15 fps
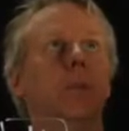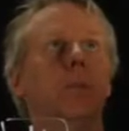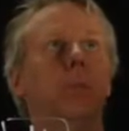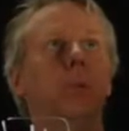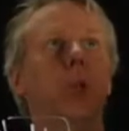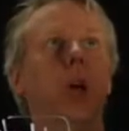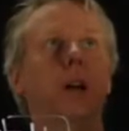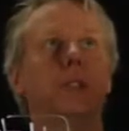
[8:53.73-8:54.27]

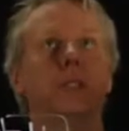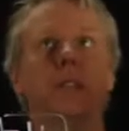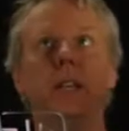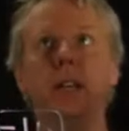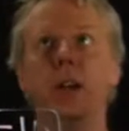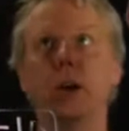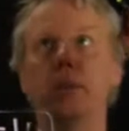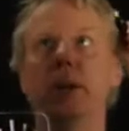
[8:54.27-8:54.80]
plus
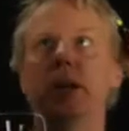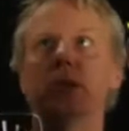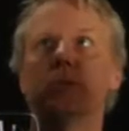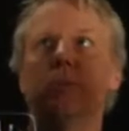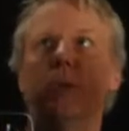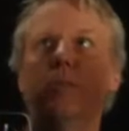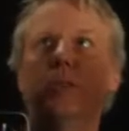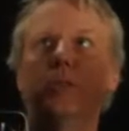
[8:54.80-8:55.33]
here, because
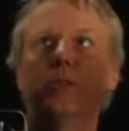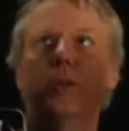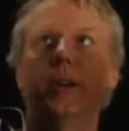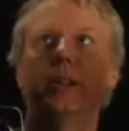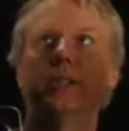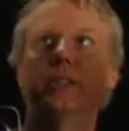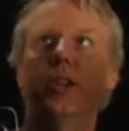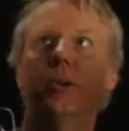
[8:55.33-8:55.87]
1 plus 1
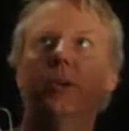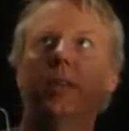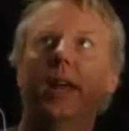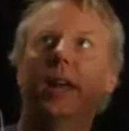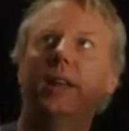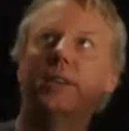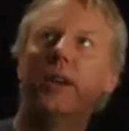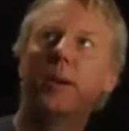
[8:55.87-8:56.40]
is 2. And then
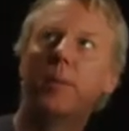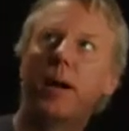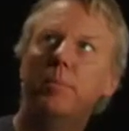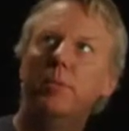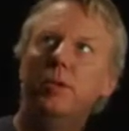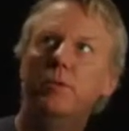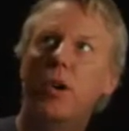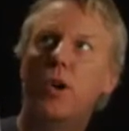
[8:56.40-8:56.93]
anytime I
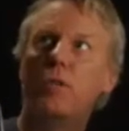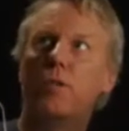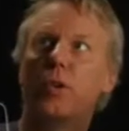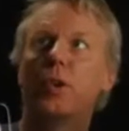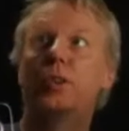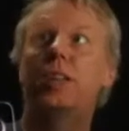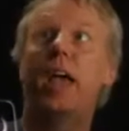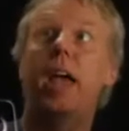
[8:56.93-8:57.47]
move over
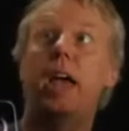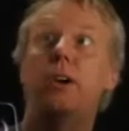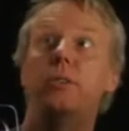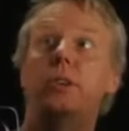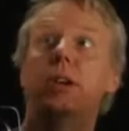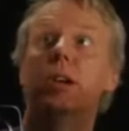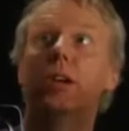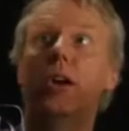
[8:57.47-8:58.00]
or
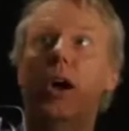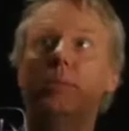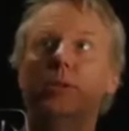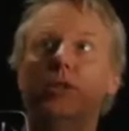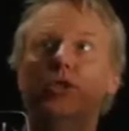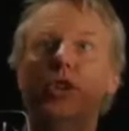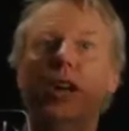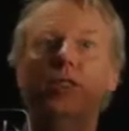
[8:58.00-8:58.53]
down, I'm
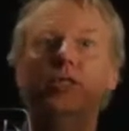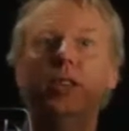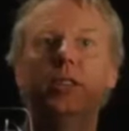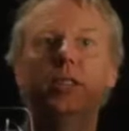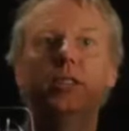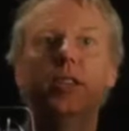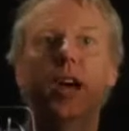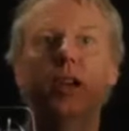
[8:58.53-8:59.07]
just changing
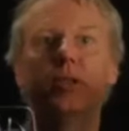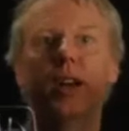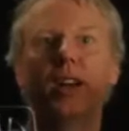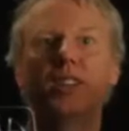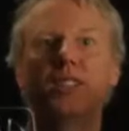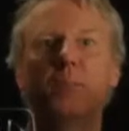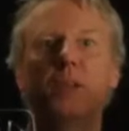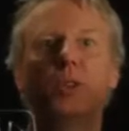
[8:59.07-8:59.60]
the sign, right?
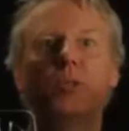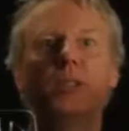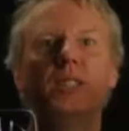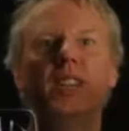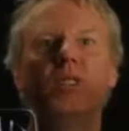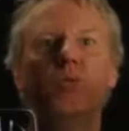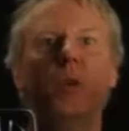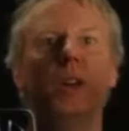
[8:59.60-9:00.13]
Because I'm
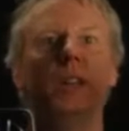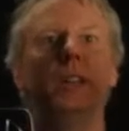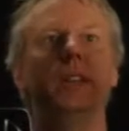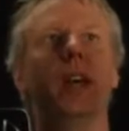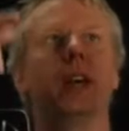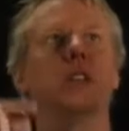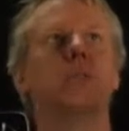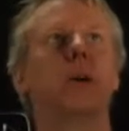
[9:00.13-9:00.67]
increasing one
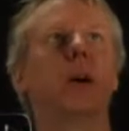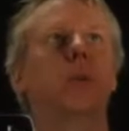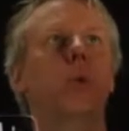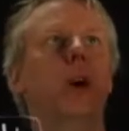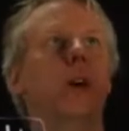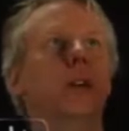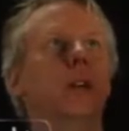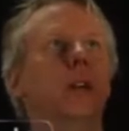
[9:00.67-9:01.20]
index by
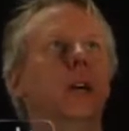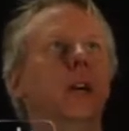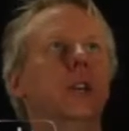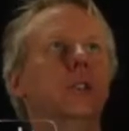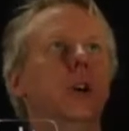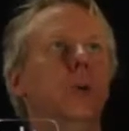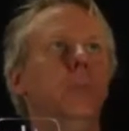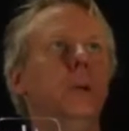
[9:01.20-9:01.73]
1.
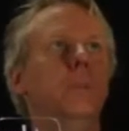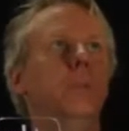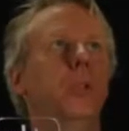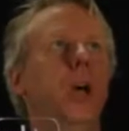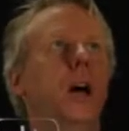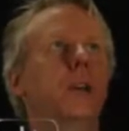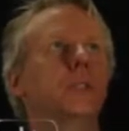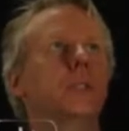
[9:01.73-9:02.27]
So I'll be
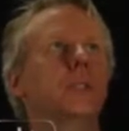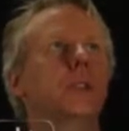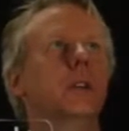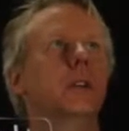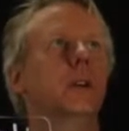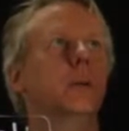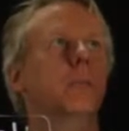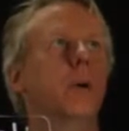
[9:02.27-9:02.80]
plus,
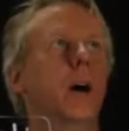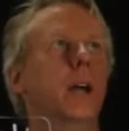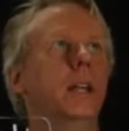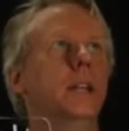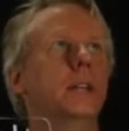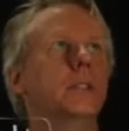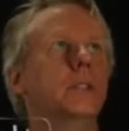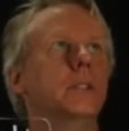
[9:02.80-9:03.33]

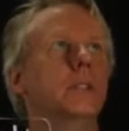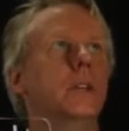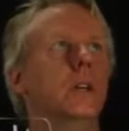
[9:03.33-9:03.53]
minus,